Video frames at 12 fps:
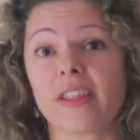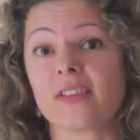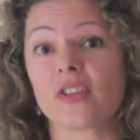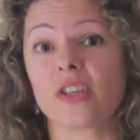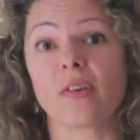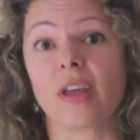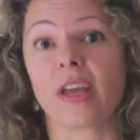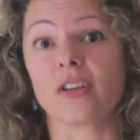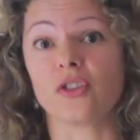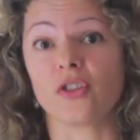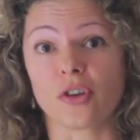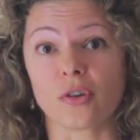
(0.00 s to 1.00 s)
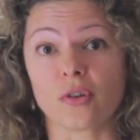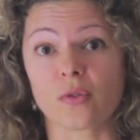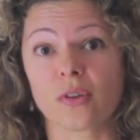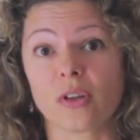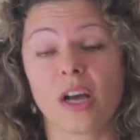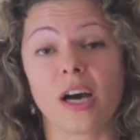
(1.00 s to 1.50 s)
things that you can't do,
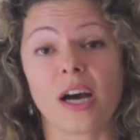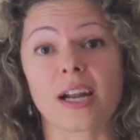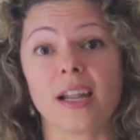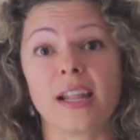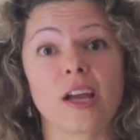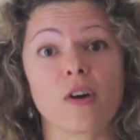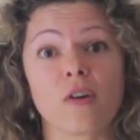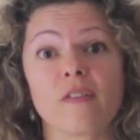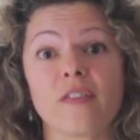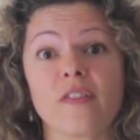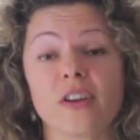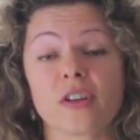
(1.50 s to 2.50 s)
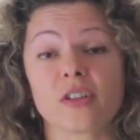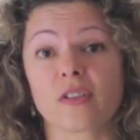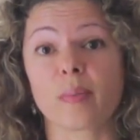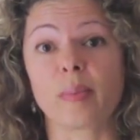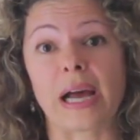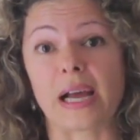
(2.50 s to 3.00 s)
how to let go of the fears
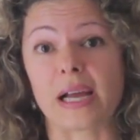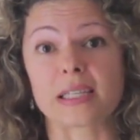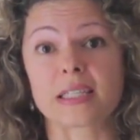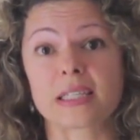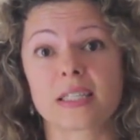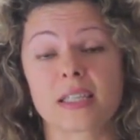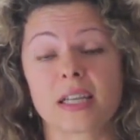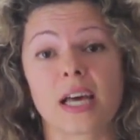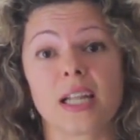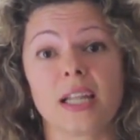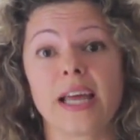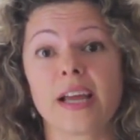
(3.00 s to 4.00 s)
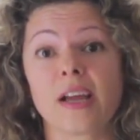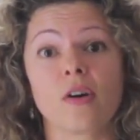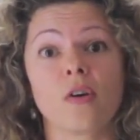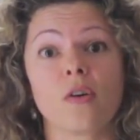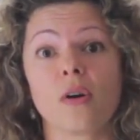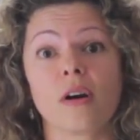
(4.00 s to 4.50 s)
of the past, how to let
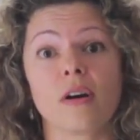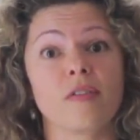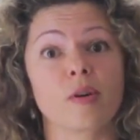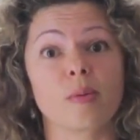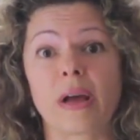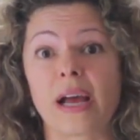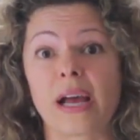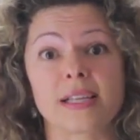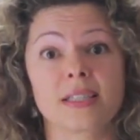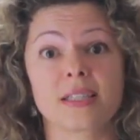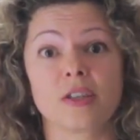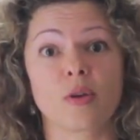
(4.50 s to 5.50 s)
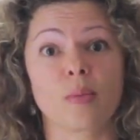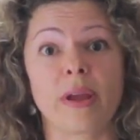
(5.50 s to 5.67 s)
go of your past, your